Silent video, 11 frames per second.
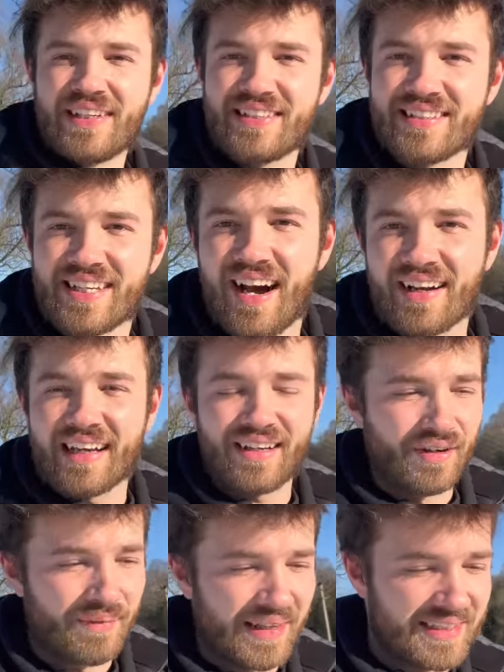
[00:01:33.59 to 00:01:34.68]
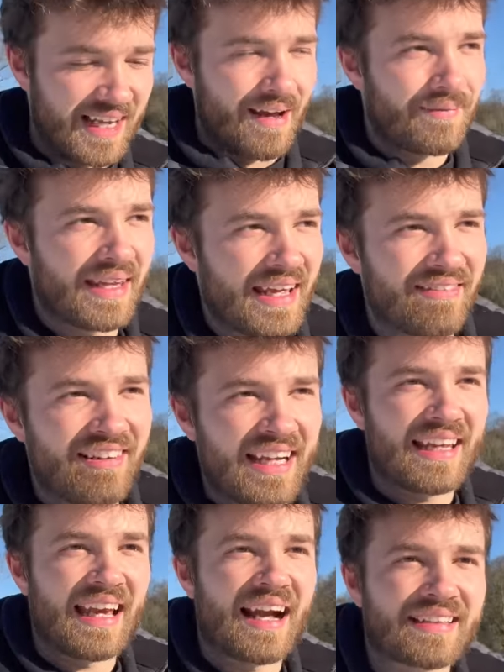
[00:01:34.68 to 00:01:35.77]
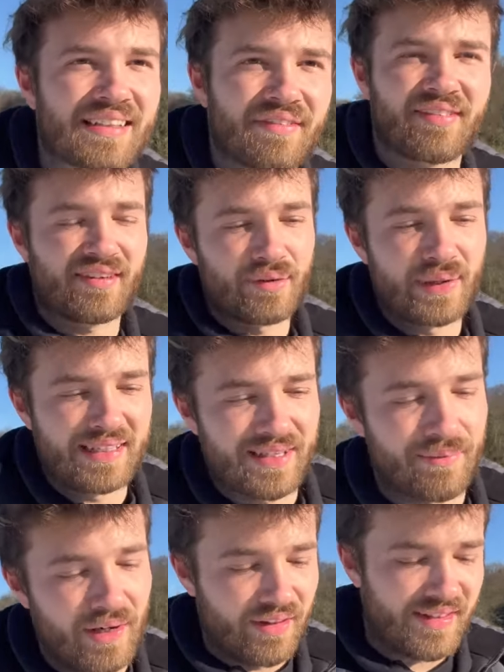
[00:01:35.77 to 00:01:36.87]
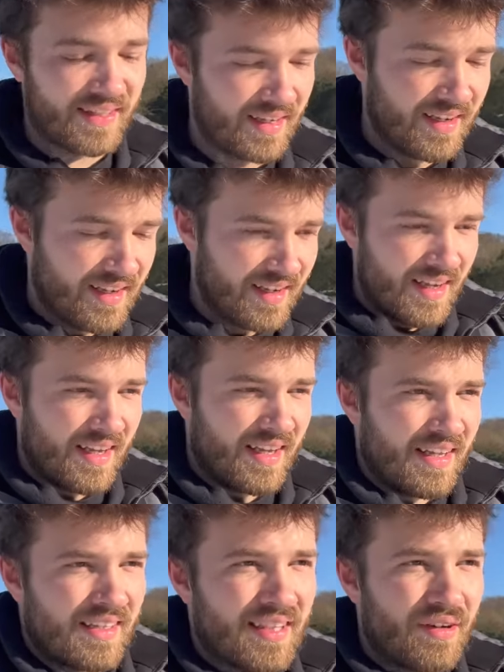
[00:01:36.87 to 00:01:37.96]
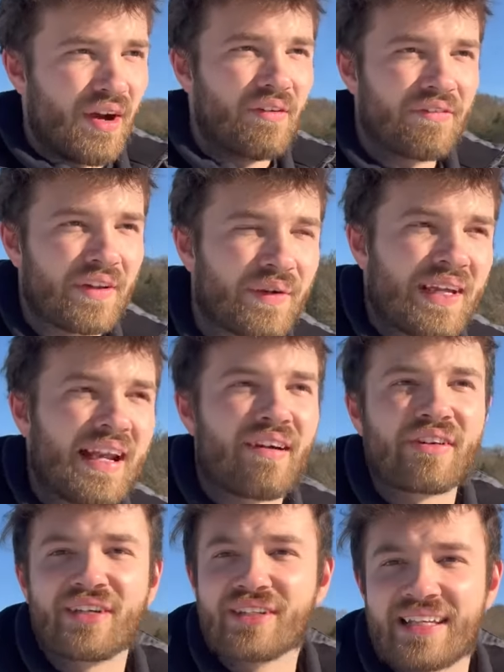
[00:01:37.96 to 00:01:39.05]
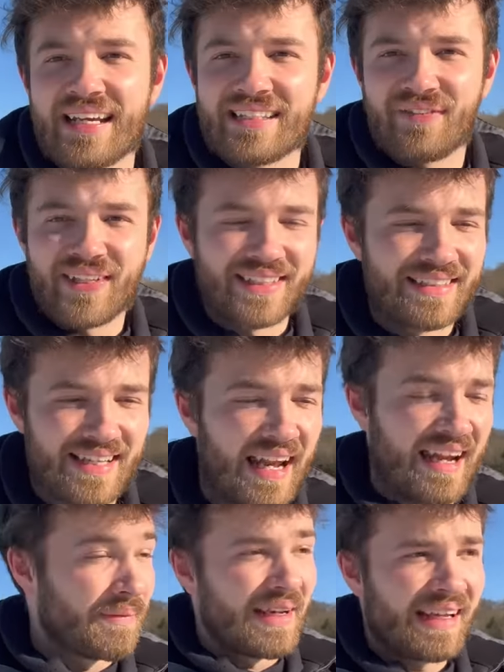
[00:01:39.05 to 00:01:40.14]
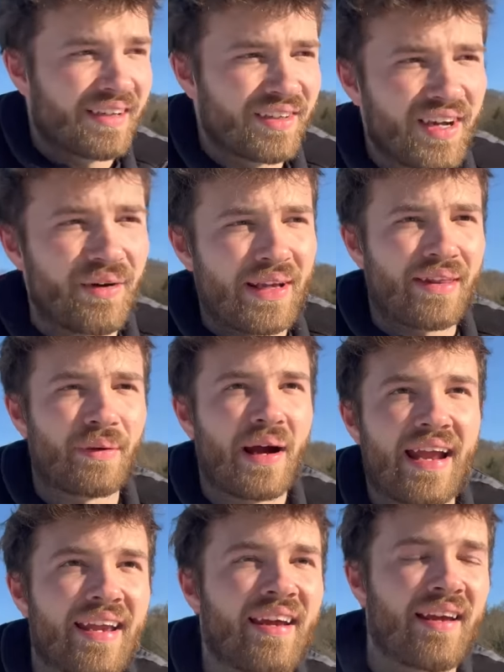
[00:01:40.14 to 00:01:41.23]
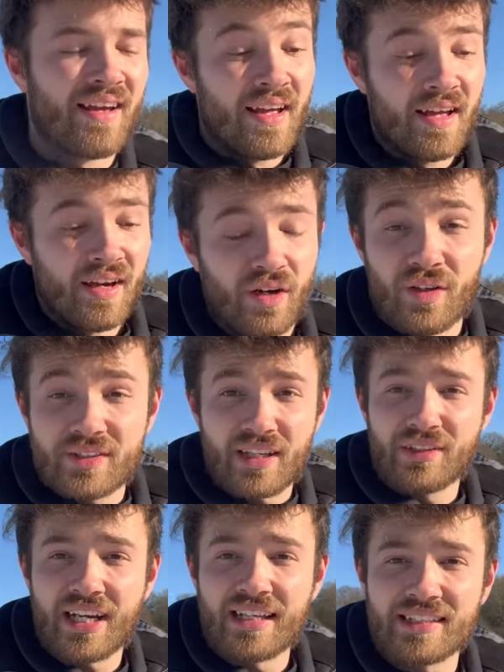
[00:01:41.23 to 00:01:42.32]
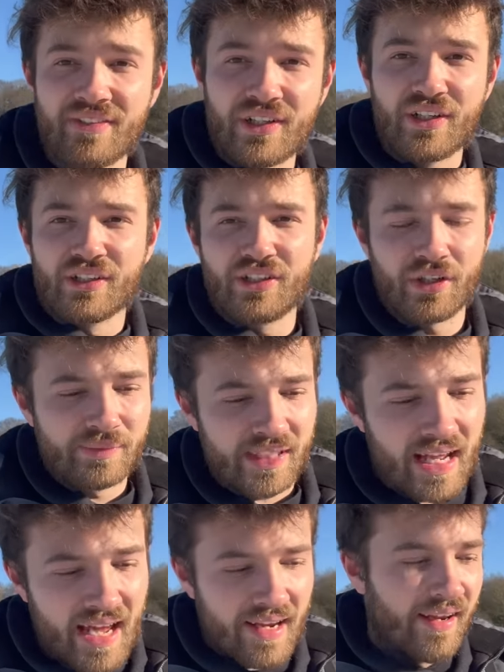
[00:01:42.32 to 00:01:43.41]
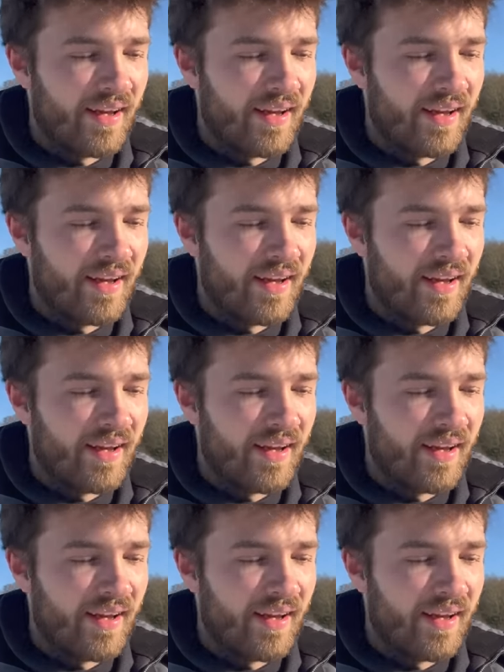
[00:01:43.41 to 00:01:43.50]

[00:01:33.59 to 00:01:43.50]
to target come this time of year, really active through the winter months. So hopefully we're gonna have a good day's fishing today. I mean, it could go either way. Also chance of a good chub today